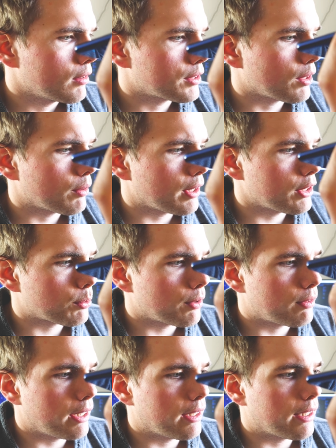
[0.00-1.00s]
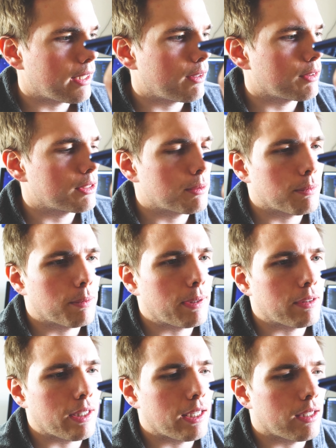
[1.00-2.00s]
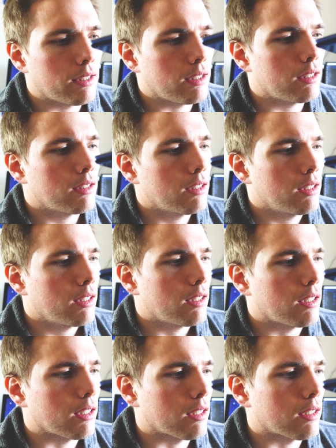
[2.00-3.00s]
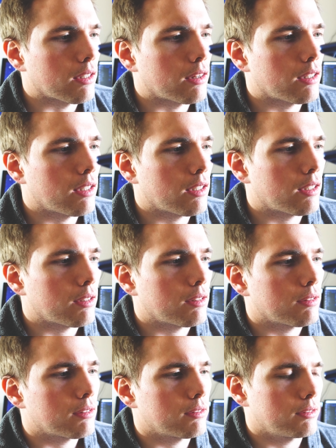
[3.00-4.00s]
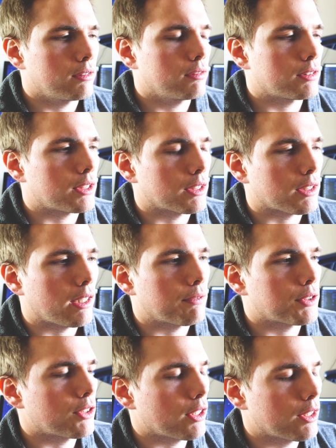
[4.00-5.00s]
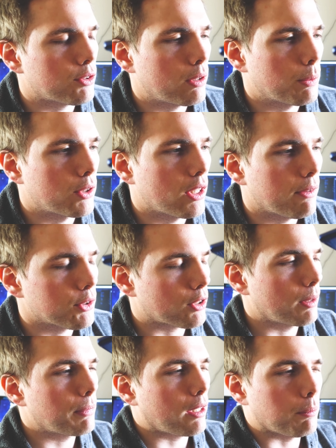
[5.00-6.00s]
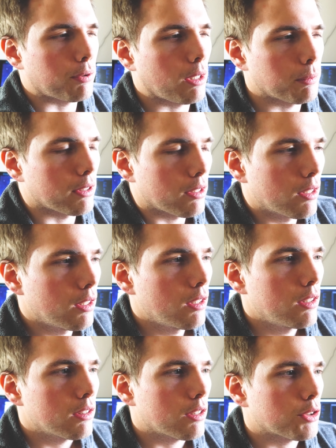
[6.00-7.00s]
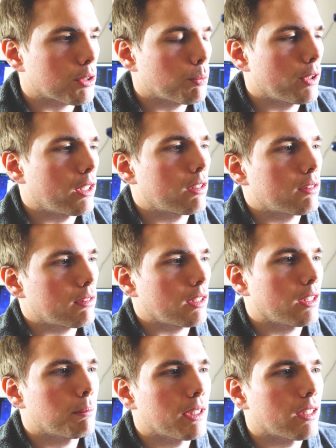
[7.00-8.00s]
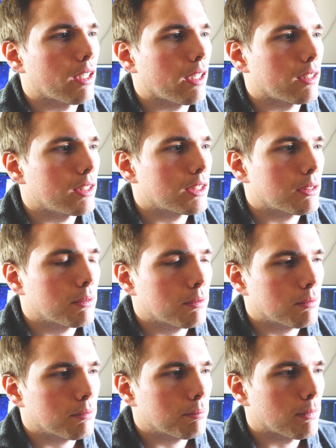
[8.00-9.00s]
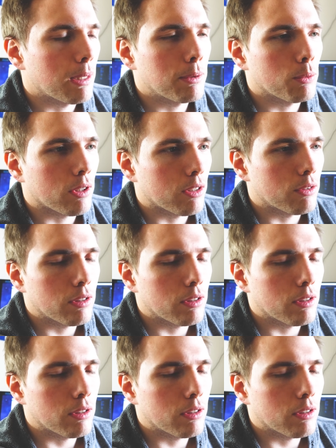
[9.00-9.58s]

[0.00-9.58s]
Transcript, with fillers: So caseworthy right now about 80, and I think since I have such a history with JavaScript, I could probably go somewhere in the mid 90s, maybe 100.